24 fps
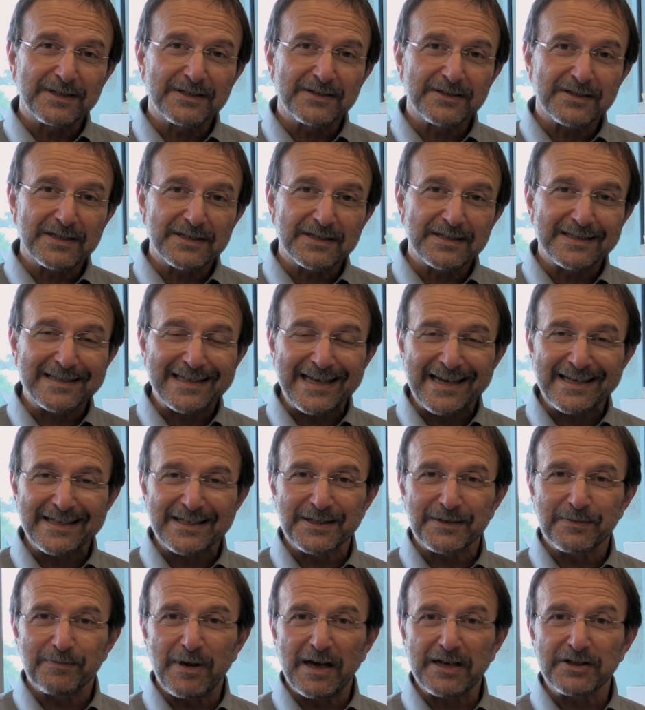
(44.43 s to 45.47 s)
because this is a
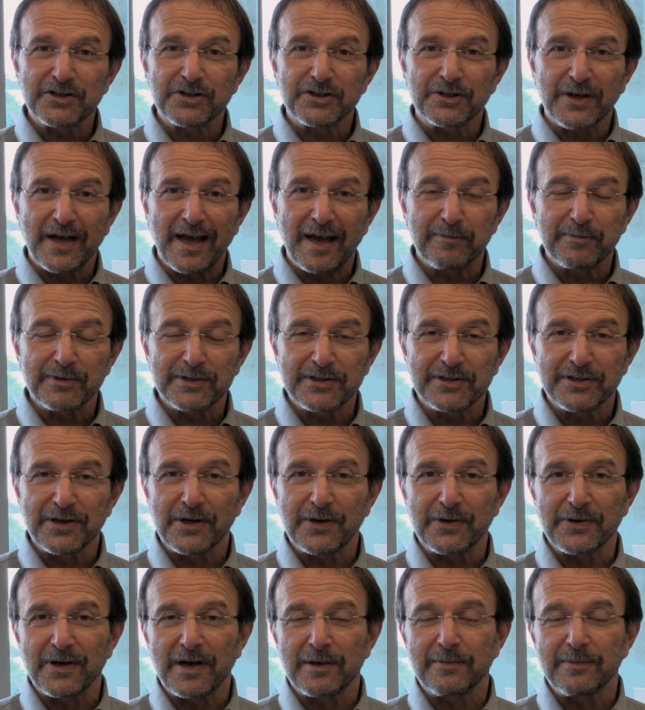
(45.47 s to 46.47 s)
special episode.